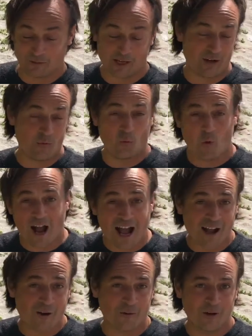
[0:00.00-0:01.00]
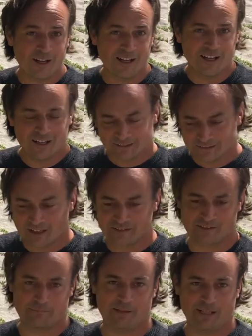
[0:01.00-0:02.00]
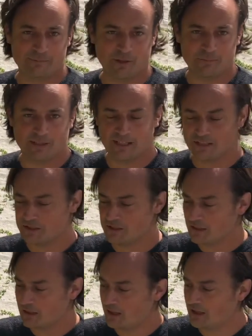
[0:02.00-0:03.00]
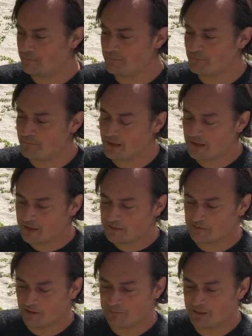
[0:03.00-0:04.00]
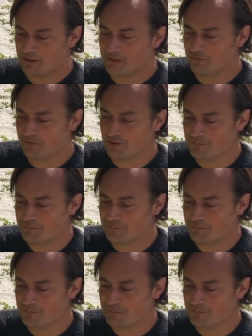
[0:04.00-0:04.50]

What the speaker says: went, wow, that's a big population. So I've been looking for an